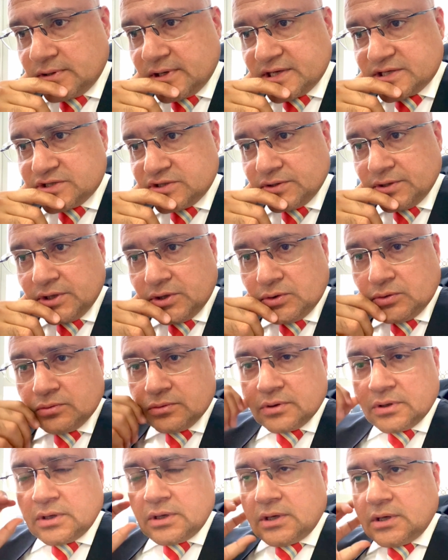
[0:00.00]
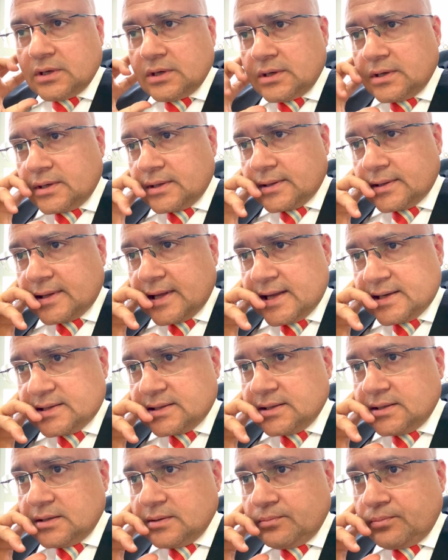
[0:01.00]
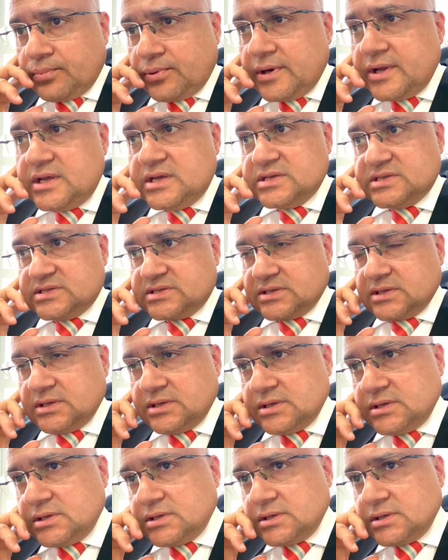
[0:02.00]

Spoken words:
let you know that please,